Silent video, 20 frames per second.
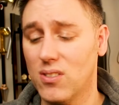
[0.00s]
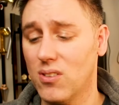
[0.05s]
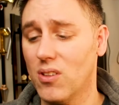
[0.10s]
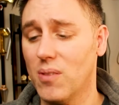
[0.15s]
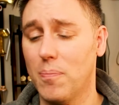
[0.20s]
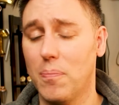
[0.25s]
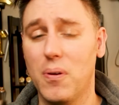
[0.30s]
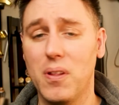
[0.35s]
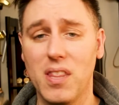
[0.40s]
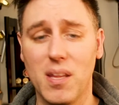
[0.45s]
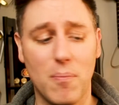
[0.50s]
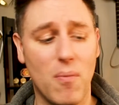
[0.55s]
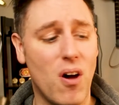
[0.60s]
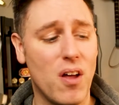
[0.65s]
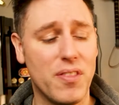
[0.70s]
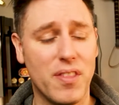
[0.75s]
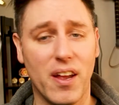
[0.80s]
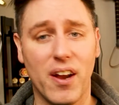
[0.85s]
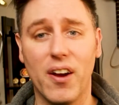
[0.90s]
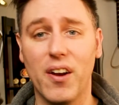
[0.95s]
So putting them
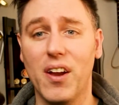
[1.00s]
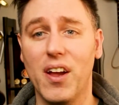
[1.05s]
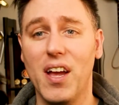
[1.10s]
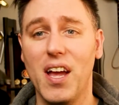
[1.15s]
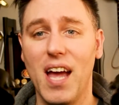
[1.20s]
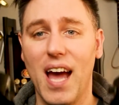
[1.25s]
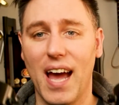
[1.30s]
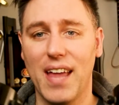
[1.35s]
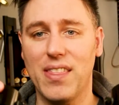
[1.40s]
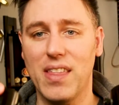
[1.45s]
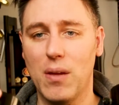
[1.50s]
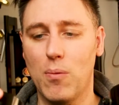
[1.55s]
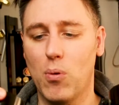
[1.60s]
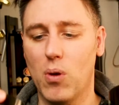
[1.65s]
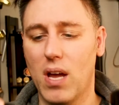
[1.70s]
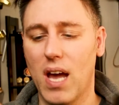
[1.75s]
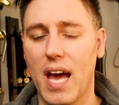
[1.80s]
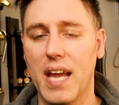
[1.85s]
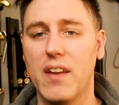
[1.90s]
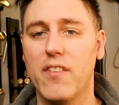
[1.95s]
on there, I think will
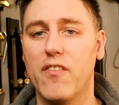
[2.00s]
kind